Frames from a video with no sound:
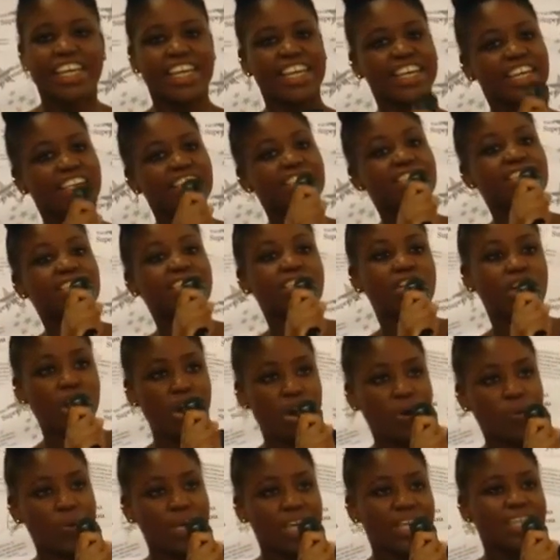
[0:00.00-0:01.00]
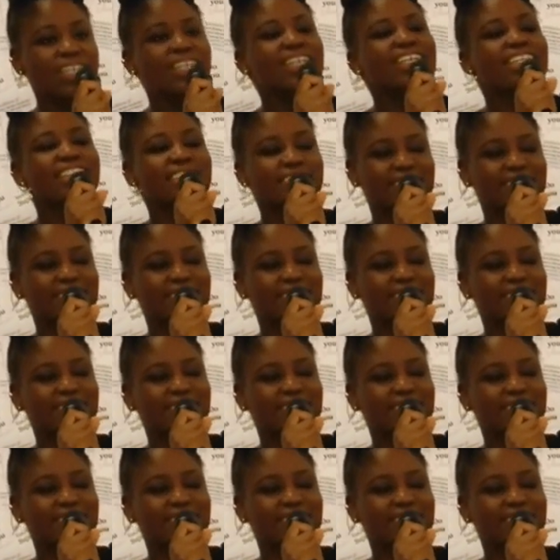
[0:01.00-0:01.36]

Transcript: It is going